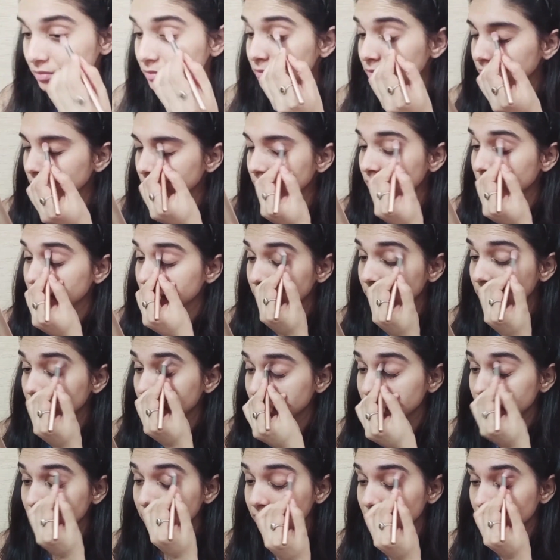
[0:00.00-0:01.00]
So I'm going to
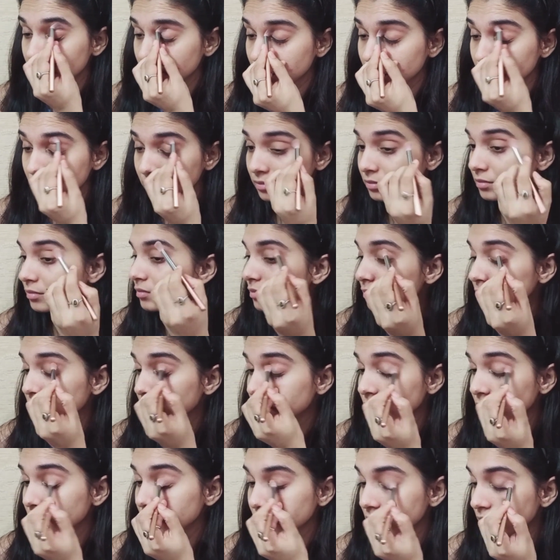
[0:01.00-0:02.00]
just apply it all
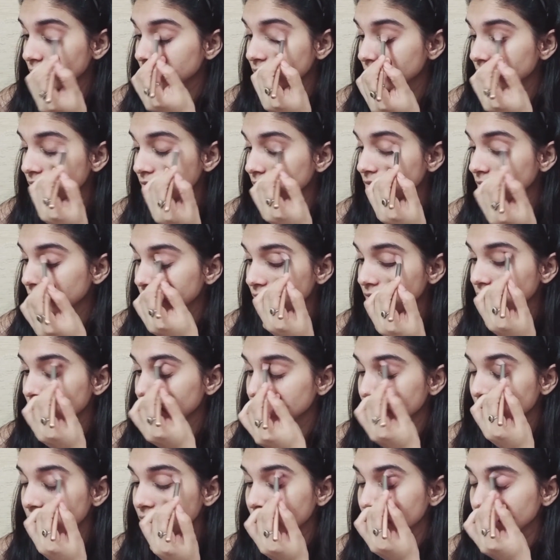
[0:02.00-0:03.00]
over my crease,
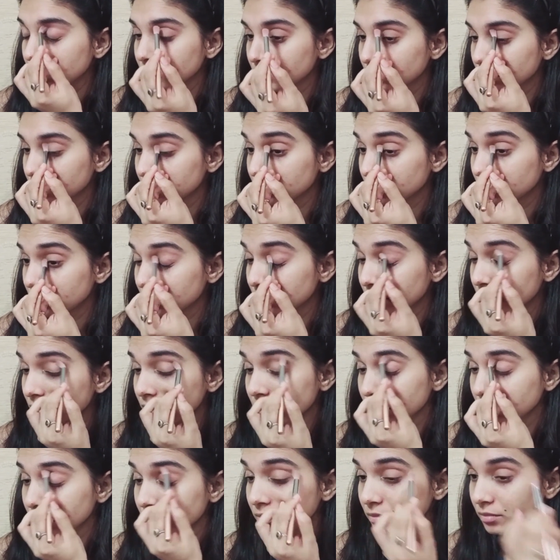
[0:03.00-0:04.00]
going back and forth and
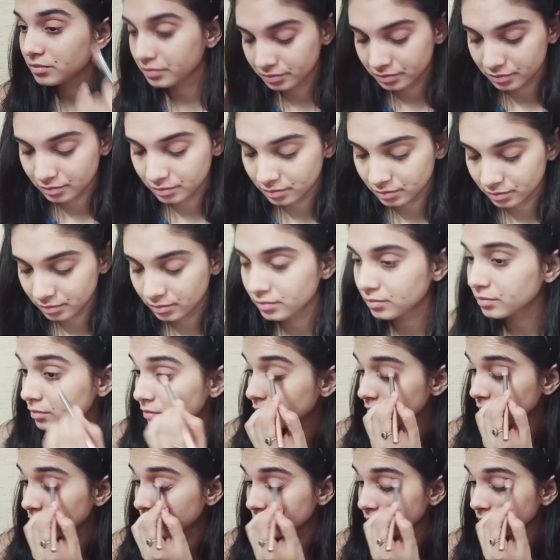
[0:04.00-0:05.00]
creating like a
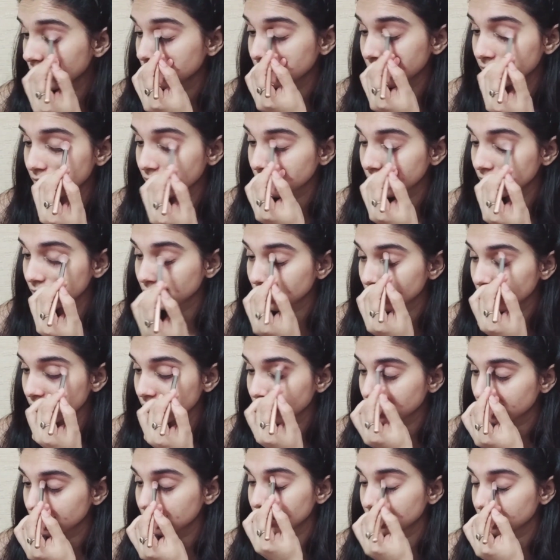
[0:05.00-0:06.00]
great
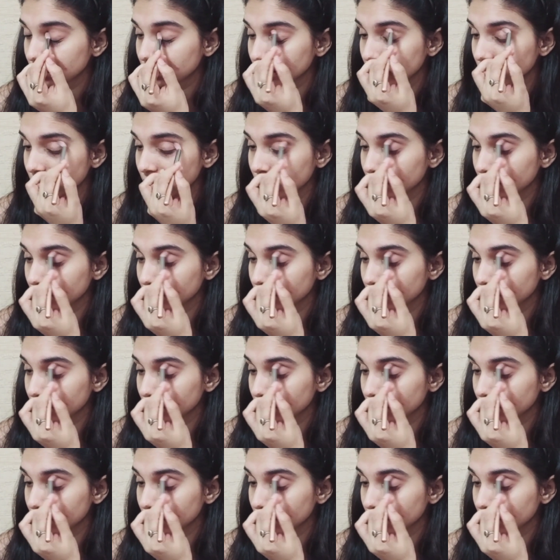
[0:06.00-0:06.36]
effect from